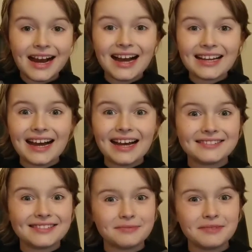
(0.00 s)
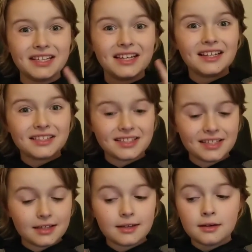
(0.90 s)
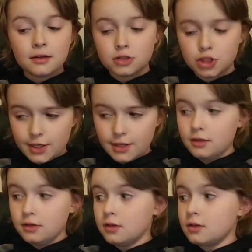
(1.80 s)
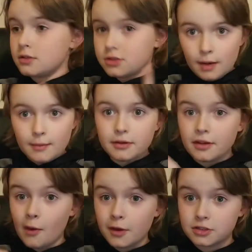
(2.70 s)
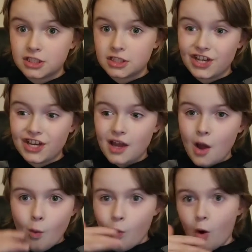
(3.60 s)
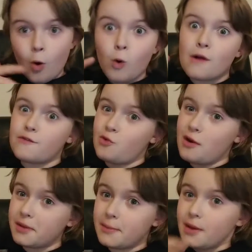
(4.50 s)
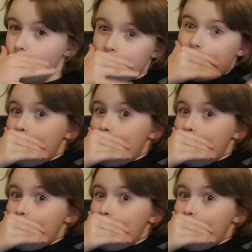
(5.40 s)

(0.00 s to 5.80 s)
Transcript: Hi guys, it's me, DJ Thomas, not a real DJ, or if you want me to be,